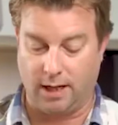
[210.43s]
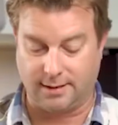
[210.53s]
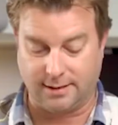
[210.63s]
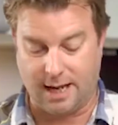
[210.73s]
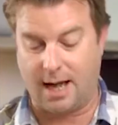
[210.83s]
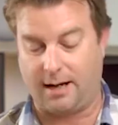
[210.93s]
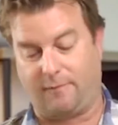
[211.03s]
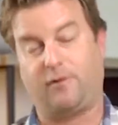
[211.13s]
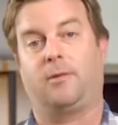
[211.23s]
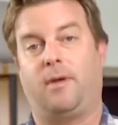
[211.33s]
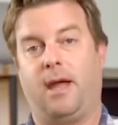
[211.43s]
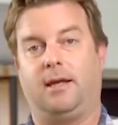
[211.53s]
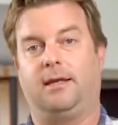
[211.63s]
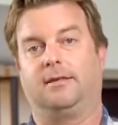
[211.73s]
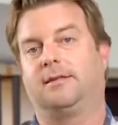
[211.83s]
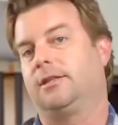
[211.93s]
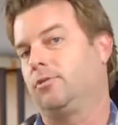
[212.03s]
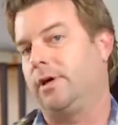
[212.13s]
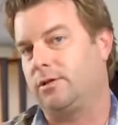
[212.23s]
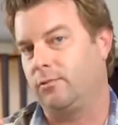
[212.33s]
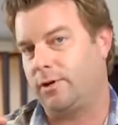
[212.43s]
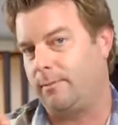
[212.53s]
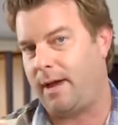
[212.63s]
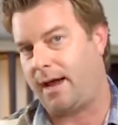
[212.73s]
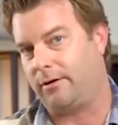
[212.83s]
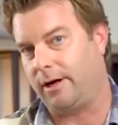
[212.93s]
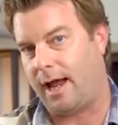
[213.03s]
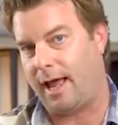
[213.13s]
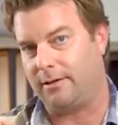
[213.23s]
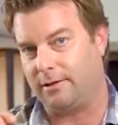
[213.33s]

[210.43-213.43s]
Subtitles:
is not up for debate is the situation with the battery and the